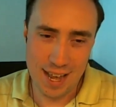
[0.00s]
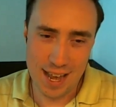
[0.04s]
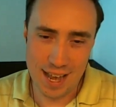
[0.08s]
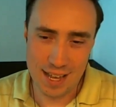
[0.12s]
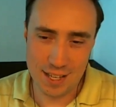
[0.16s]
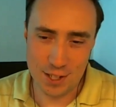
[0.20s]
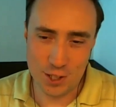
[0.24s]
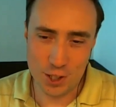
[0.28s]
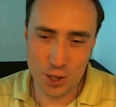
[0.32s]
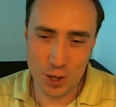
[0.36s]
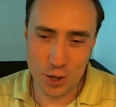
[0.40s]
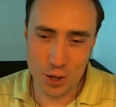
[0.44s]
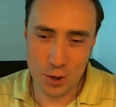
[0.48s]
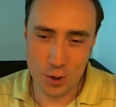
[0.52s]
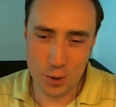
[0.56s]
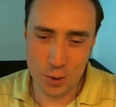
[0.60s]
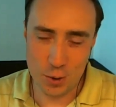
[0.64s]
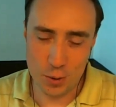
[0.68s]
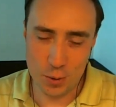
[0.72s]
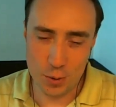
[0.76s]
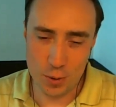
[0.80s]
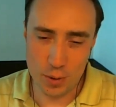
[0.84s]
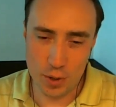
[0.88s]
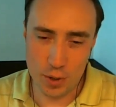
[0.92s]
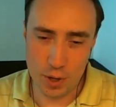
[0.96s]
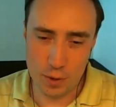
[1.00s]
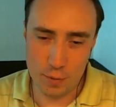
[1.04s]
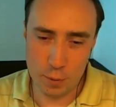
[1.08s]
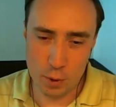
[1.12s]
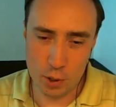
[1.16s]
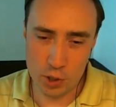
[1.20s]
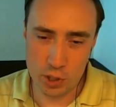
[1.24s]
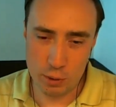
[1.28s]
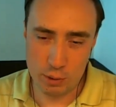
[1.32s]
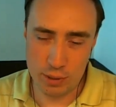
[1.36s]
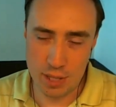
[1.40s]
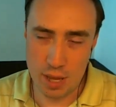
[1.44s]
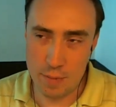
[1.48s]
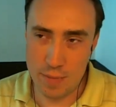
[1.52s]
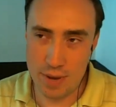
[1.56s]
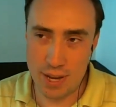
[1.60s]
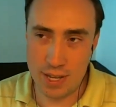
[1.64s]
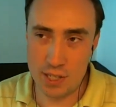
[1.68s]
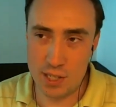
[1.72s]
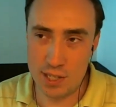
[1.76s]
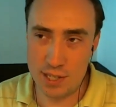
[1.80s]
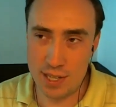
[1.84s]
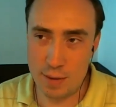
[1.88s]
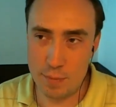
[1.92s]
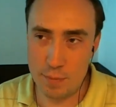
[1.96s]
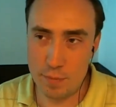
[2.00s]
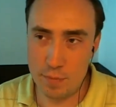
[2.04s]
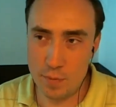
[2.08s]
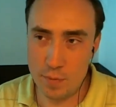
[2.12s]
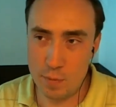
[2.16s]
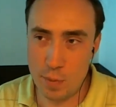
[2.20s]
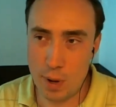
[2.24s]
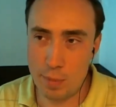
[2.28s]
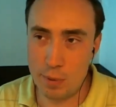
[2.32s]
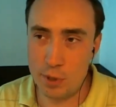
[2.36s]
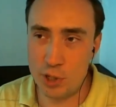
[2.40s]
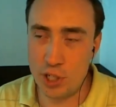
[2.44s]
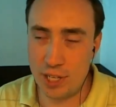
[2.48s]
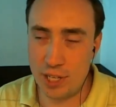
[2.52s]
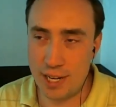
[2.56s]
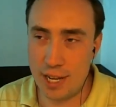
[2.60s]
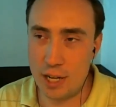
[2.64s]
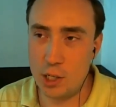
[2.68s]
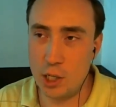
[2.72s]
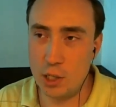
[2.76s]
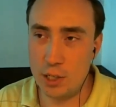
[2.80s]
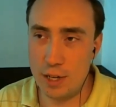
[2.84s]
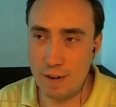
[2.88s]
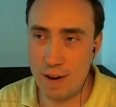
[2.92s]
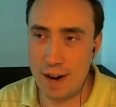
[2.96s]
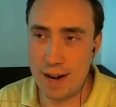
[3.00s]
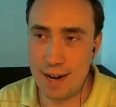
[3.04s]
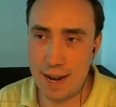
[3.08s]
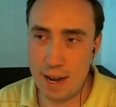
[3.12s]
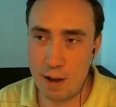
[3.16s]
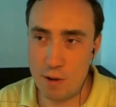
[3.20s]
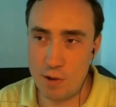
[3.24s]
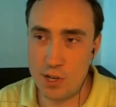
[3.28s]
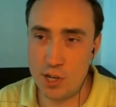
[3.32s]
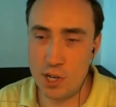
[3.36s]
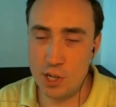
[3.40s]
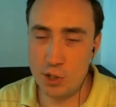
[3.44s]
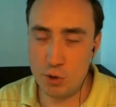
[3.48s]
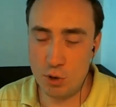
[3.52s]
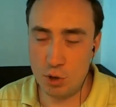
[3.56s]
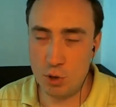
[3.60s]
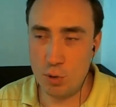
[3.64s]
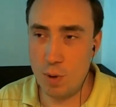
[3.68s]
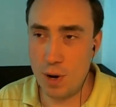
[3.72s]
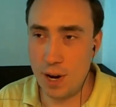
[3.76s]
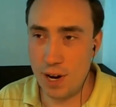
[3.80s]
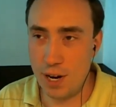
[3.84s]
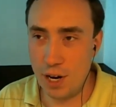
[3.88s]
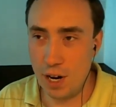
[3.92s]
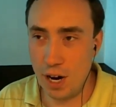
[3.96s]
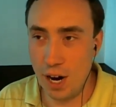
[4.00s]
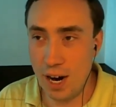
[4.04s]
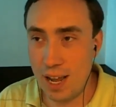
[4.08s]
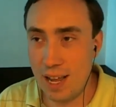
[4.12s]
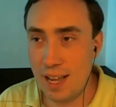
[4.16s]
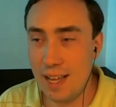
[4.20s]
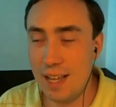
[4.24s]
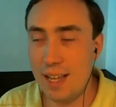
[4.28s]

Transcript: And so unfortunately what that means is that publishing an add-on right now does require